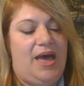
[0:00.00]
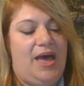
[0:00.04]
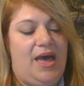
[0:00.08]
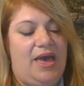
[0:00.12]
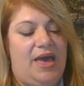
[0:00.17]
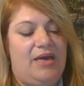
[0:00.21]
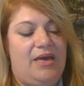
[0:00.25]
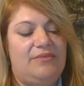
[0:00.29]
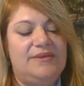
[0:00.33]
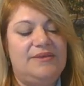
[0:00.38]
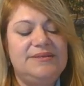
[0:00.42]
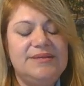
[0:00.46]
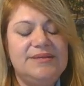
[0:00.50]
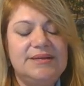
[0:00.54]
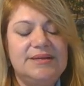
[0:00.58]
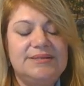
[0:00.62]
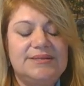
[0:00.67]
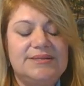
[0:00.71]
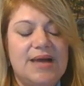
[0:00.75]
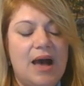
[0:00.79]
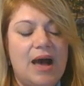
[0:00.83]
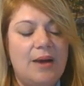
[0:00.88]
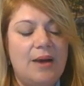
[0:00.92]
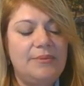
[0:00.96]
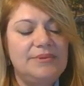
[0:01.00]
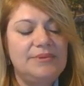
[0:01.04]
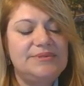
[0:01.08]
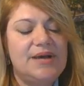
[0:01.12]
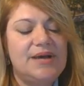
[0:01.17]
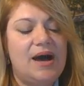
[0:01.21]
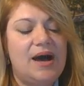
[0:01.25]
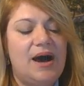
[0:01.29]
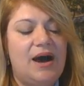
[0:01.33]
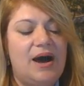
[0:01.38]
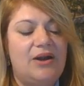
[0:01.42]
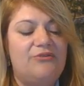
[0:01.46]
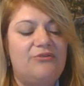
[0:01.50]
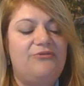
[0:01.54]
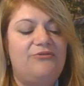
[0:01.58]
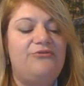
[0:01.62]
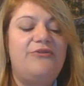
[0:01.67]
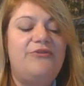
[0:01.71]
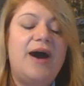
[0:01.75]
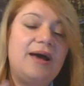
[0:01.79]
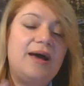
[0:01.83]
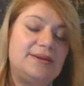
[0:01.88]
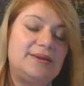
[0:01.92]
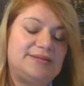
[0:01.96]
These examples are
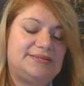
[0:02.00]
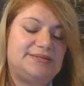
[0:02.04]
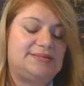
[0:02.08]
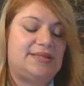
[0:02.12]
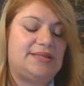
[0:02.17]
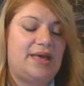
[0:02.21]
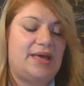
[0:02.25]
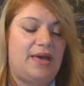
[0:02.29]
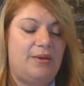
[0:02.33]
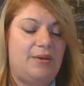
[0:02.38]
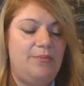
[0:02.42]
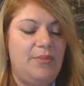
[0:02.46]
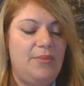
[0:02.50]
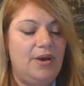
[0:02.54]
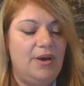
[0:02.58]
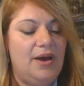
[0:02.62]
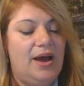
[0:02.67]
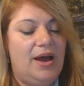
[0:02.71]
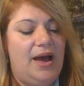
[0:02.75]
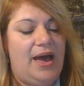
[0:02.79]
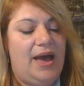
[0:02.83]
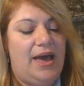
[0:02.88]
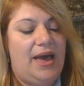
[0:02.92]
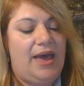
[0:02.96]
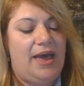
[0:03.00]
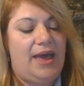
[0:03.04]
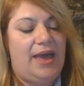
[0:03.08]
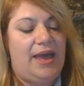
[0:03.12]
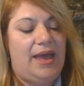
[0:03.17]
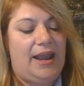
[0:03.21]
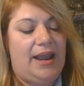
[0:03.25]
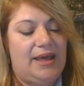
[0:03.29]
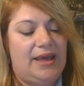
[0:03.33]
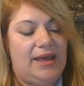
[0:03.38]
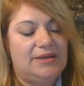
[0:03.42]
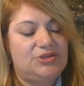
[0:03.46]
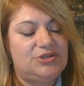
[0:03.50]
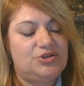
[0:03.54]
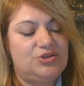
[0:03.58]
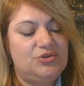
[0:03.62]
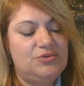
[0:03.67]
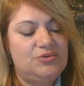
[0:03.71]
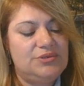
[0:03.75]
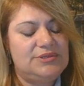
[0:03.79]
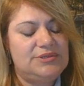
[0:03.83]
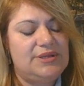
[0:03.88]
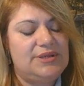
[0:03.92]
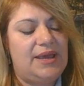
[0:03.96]
fun STEM
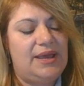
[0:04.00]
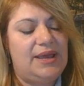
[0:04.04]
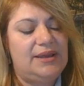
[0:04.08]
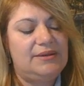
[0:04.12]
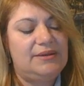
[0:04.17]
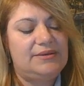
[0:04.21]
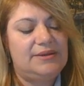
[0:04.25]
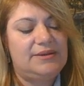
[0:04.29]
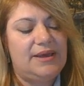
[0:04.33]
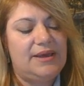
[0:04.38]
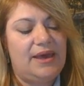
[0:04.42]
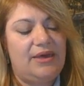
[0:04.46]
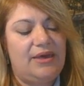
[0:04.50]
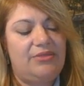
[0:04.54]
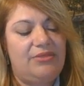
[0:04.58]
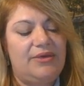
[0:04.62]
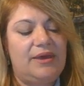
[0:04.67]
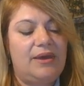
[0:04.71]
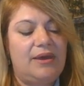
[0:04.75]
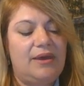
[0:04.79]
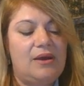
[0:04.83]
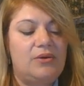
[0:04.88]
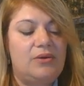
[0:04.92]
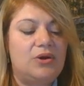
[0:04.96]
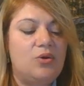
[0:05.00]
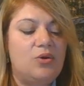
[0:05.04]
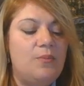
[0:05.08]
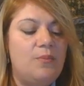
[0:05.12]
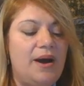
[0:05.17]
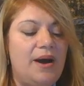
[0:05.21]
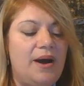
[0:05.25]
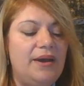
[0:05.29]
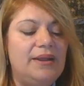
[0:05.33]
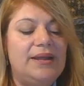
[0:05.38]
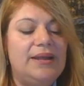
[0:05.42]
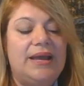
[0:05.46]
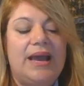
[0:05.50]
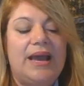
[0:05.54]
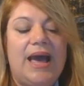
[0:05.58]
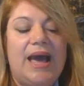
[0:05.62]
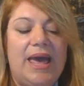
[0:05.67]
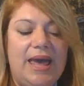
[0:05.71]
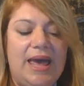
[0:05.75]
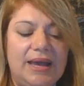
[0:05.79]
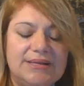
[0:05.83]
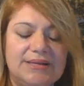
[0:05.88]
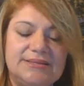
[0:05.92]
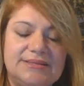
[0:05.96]
lessons, and they are combining
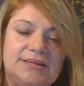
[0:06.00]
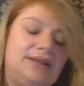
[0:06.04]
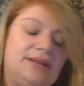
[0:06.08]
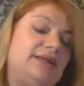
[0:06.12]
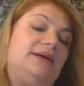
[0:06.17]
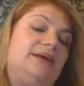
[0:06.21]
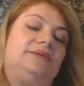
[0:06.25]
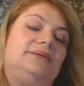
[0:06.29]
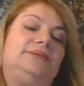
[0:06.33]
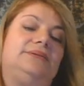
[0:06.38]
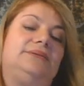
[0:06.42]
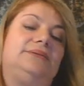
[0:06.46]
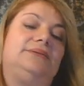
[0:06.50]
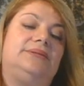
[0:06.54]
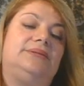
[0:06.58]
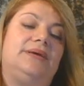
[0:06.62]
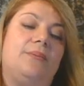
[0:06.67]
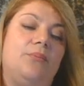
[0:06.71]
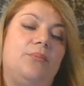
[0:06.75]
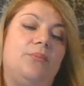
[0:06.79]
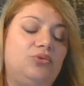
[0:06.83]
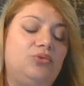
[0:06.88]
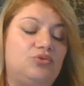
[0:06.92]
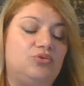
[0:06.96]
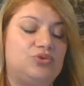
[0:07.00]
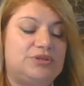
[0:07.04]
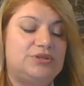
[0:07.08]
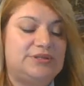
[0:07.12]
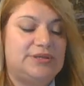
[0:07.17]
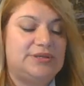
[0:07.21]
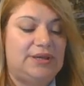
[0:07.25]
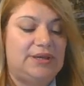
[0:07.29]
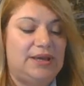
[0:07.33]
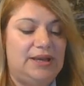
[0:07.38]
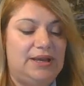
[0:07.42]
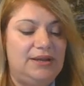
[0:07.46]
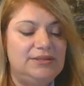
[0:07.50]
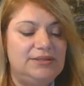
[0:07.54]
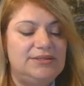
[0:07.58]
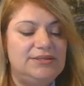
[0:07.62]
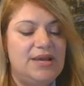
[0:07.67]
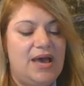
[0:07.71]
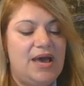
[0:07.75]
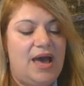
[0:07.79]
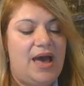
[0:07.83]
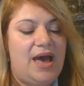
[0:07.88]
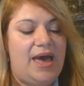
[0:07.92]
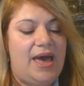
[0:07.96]
excellent motor
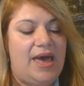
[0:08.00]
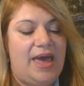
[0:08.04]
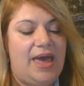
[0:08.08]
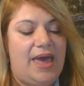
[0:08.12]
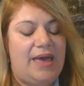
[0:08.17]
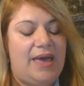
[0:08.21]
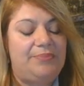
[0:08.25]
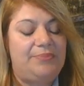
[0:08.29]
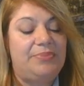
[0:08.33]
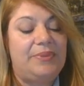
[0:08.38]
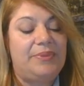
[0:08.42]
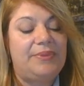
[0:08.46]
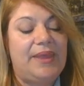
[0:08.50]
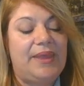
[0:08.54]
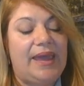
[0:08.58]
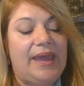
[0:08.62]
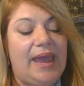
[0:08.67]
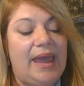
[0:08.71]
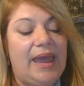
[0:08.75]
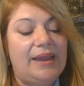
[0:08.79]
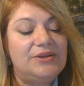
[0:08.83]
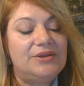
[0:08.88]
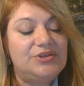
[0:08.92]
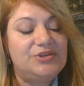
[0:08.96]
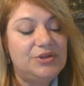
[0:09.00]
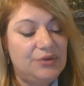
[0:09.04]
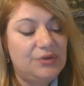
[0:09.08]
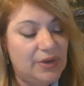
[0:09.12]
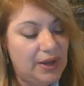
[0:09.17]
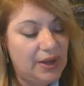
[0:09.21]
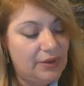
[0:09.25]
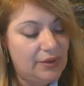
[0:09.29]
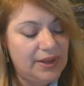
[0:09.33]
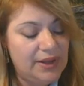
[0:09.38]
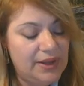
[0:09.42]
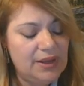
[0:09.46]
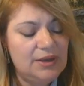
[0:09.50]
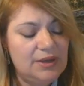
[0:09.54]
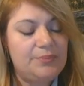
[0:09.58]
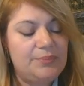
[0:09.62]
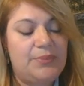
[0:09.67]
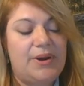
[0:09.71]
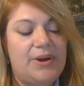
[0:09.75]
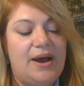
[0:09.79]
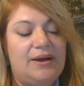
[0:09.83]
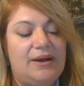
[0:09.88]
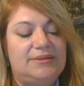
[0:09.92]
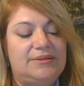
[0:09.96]
skills and engineering,
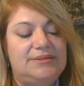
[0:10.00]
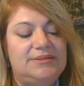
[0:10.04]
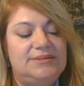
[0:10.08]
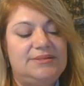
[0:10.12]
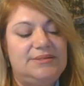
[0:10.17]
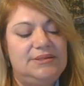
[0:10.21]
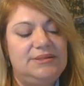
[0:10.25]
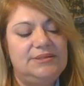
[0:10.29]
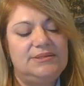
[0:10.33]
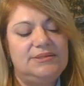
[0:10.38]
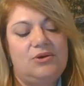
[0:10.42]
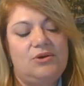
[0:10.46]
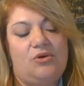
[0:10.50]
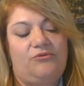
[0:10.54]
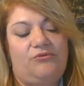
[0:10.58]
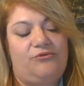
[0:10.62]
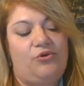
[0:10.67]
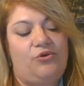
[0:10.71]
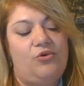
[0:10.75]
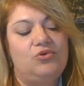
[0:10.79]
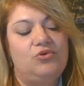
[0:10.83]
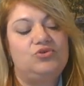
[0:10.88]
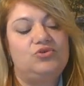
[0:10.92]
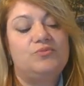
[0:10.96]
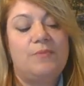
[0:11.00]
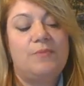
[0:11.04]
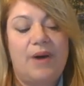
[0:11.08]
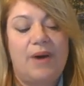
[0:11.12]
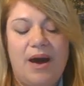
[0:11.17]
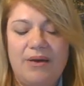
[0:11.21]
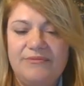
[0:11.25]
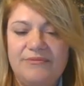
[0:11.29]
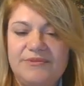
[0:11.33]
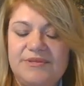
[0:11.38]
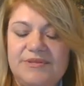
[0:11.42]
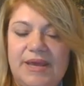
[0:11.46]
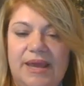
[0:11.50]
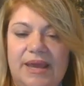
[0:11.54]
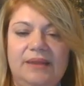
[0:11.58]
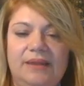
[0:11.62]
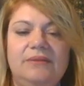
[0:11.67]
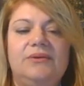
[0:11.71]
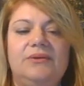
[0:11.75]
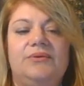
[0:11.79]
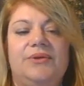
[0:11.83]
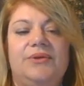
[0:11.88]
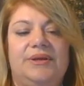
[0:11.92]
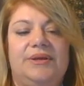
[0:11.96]
practicing, of course, maths
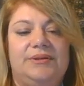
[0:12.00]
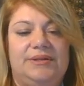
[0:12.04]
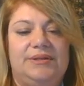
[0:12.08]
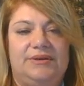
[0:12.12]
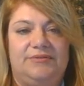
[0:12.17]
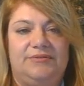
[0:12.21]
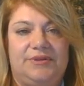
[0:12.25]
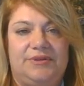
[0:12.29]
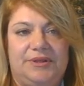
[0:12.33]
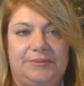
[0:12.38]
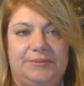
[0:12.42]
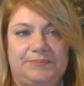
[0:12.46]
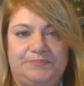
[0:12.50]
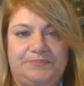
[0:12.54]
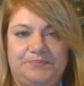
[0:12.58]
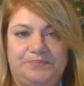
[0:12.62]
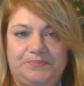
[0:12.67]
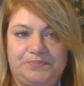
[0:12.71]
and creativity.